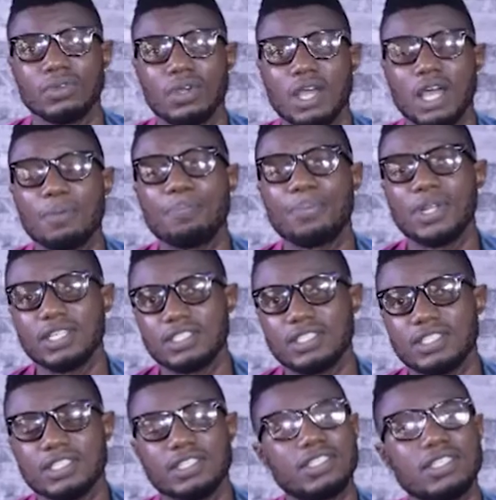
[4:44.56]
And please,
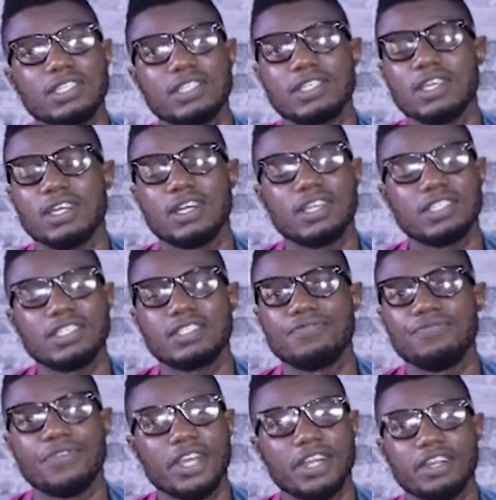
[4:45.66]
this is
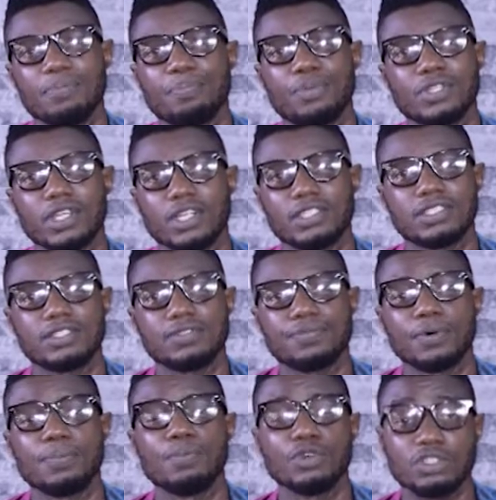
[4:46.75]
very important
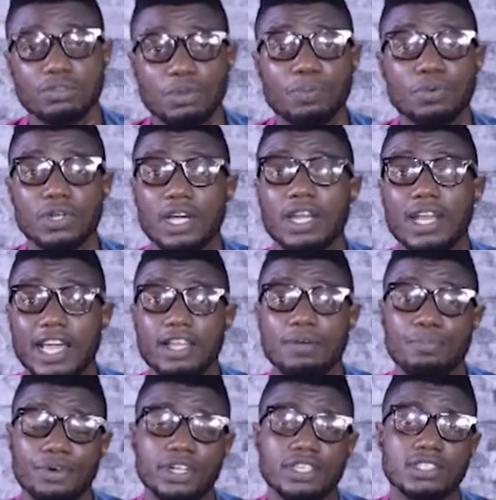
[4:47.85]
for most people that like
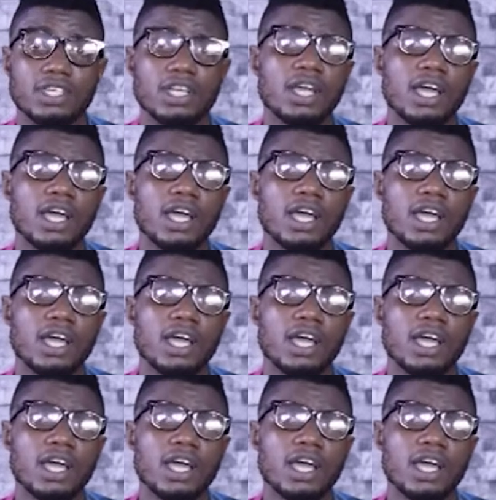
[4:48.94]
braids.